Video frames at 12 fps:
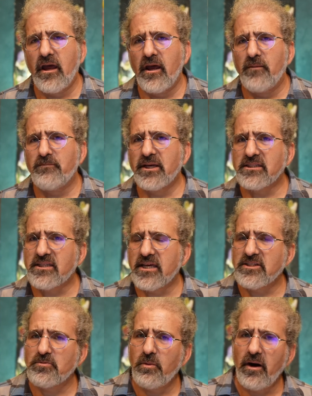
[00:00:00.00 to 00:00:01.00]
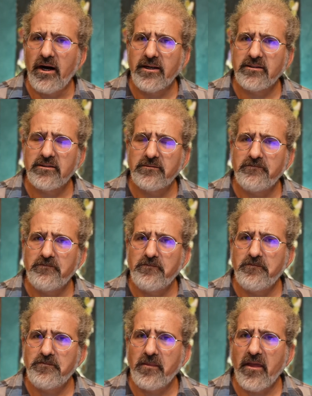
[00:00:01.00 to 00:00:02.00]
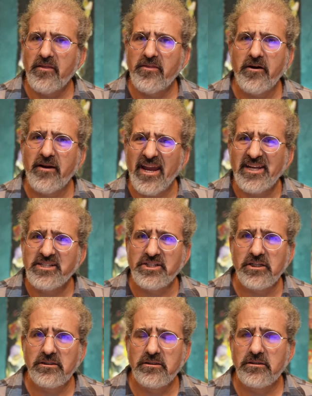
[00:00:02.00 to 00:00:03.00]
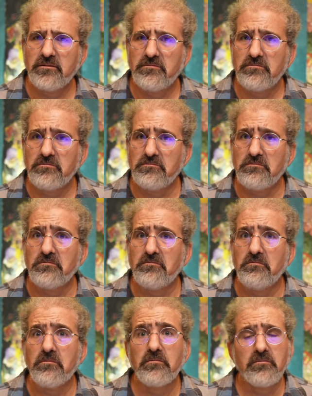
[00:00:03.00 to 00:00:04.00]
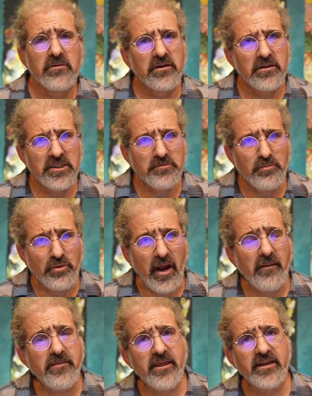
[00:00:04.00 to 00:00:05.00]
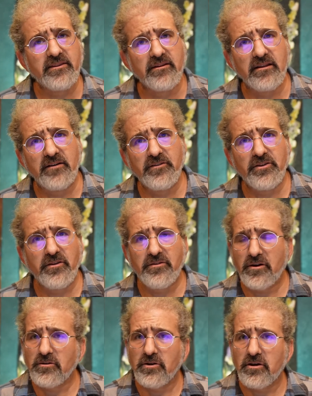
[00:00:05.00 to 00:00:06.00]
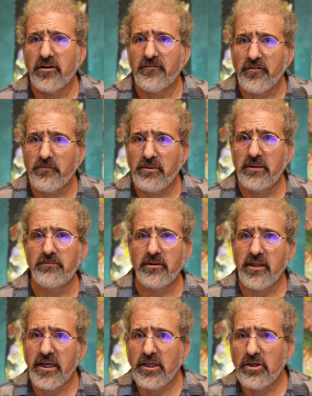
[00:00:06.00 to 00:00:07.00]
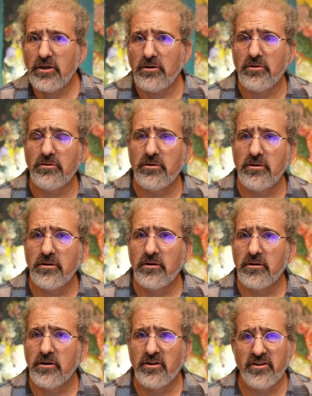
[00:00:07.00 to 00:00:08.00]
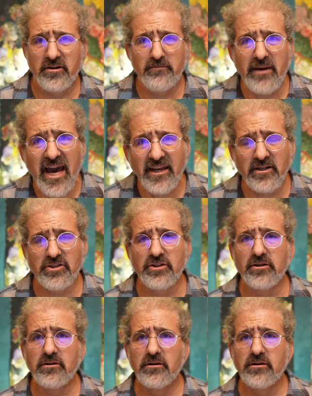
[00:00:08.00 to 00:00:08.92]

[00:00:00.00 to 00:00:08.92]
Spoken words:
Because guess what? Their agent is probably at the level that they're looking for people like you. Their manager.